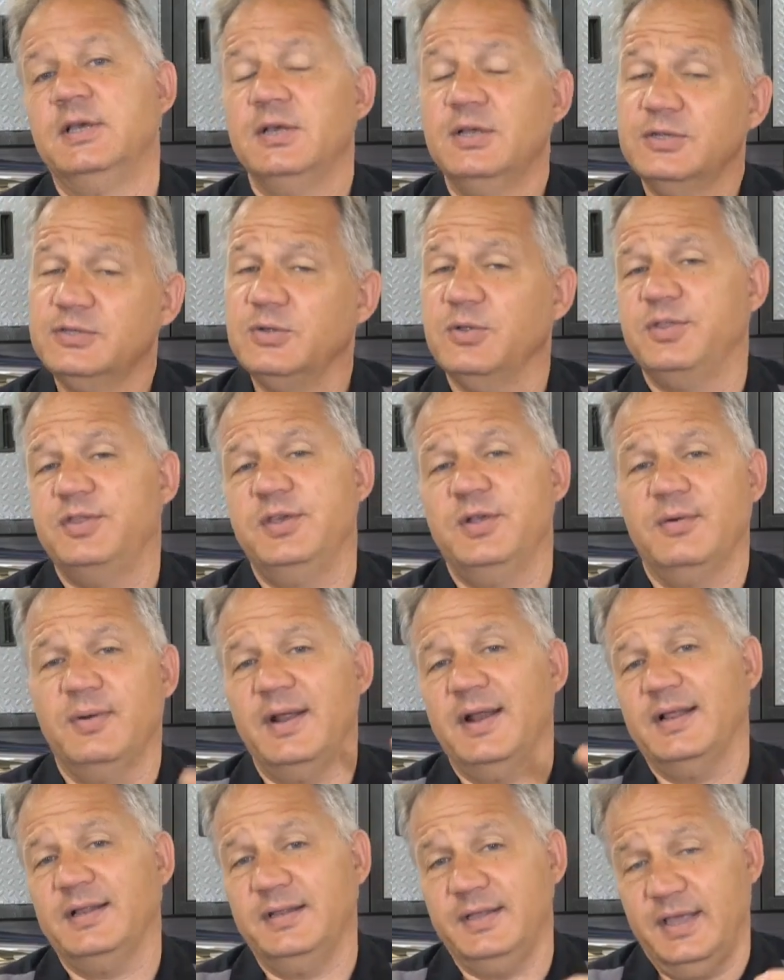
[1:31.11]
So
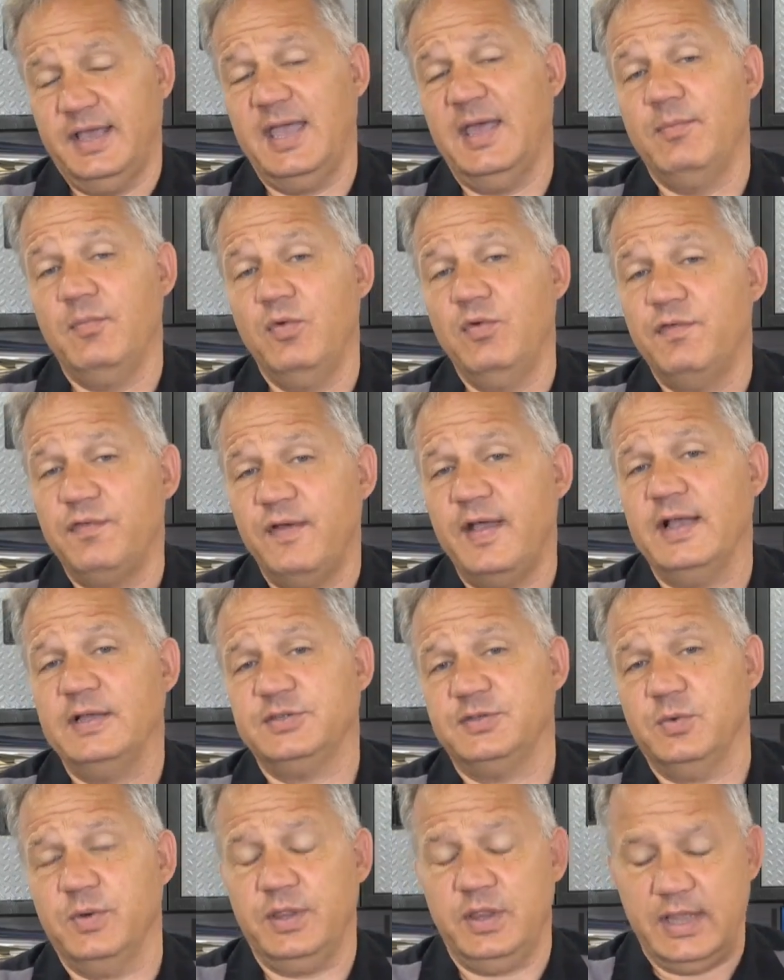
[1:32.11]
theoretically, it can move
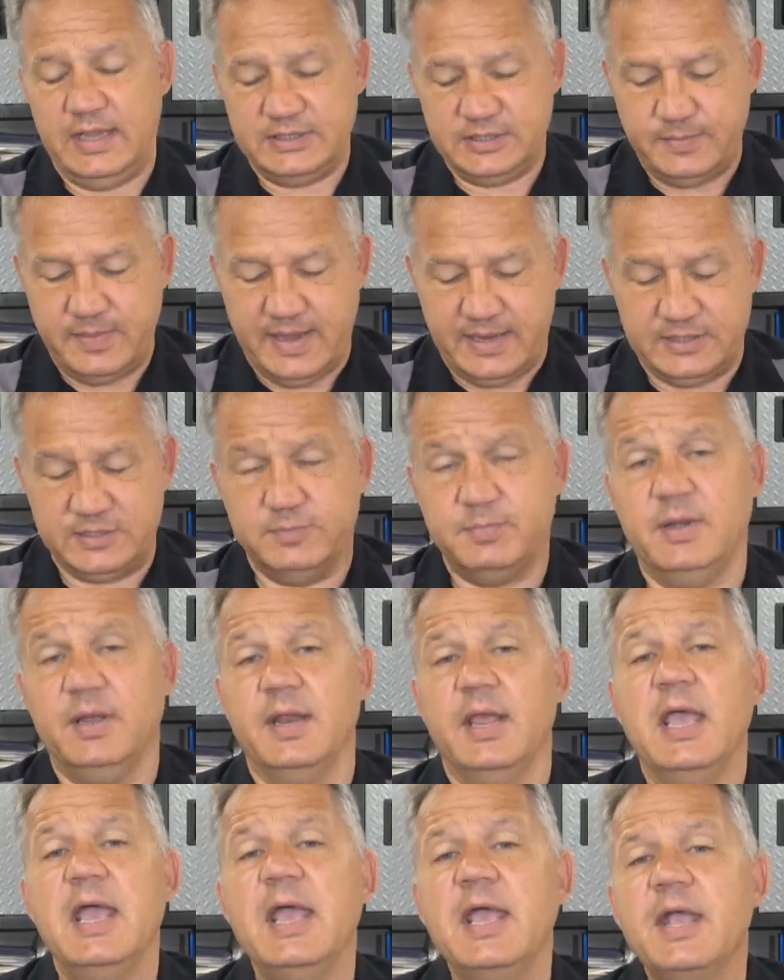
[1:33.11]
faster with less mass.
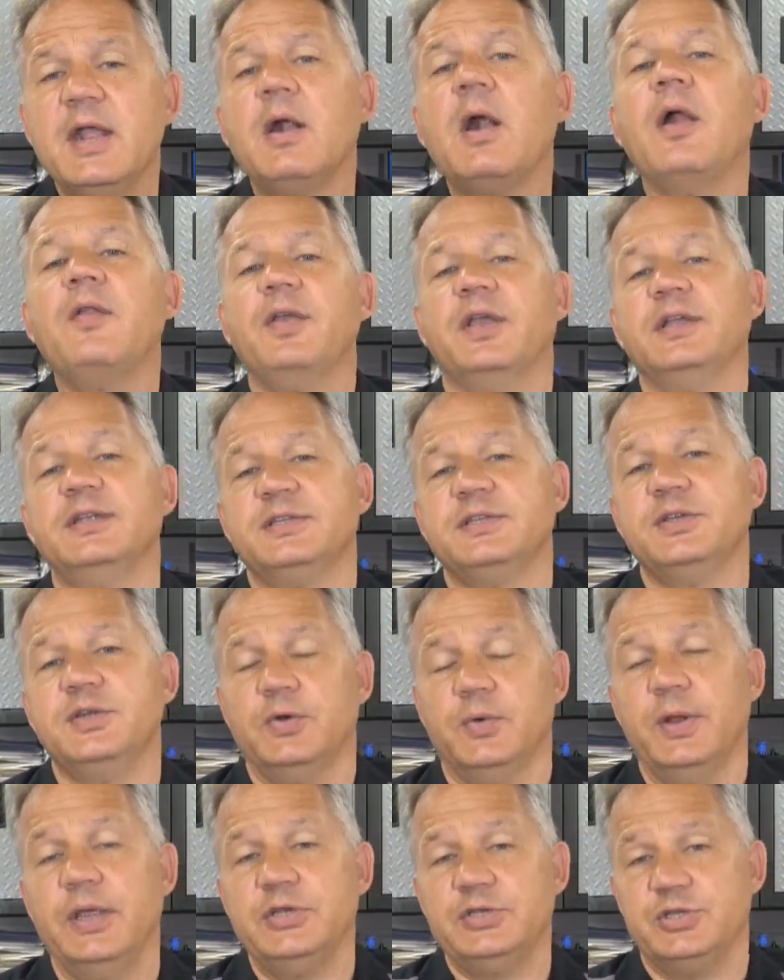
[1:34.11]
But here are the
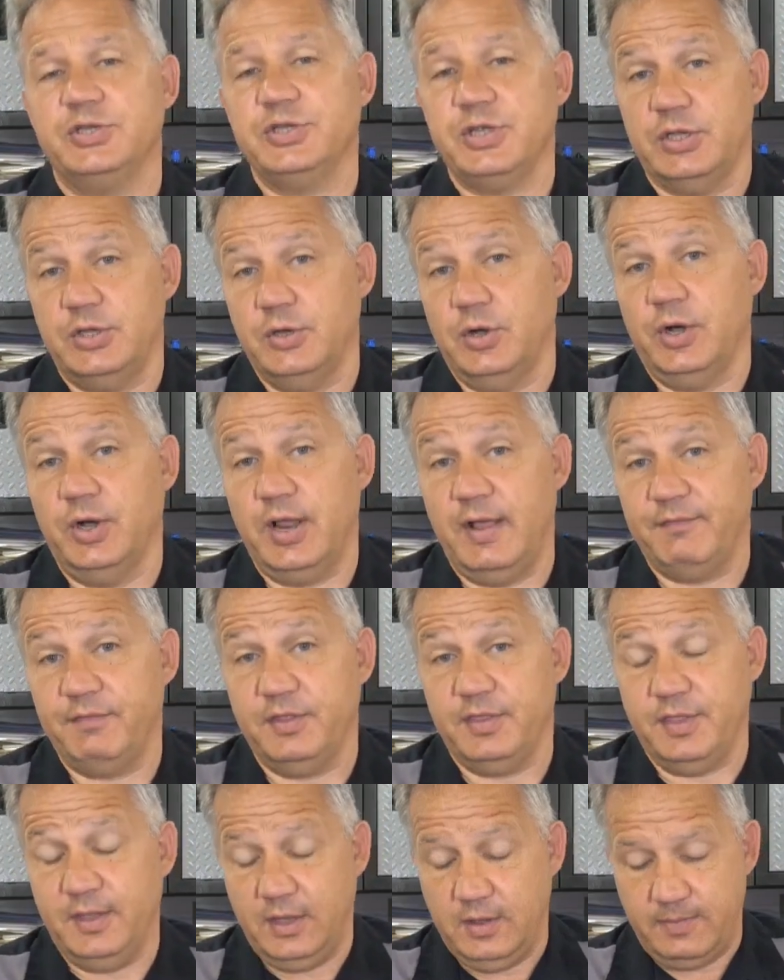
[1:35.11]
considerations that you're going to have to
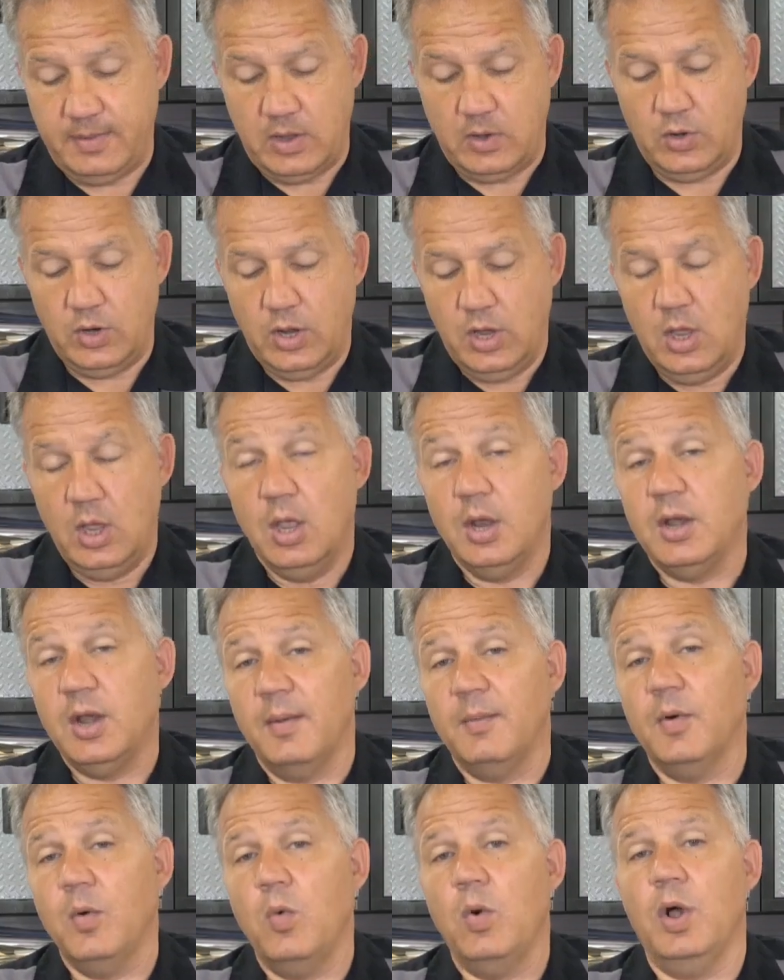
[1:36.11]
think about.
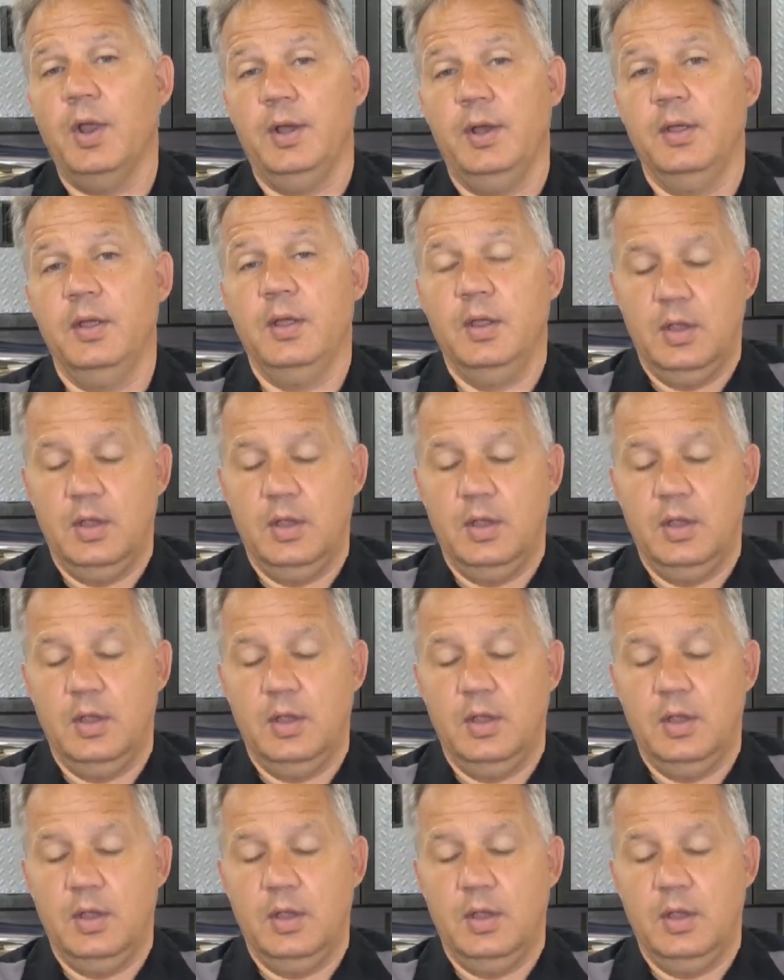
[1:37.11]
Number one,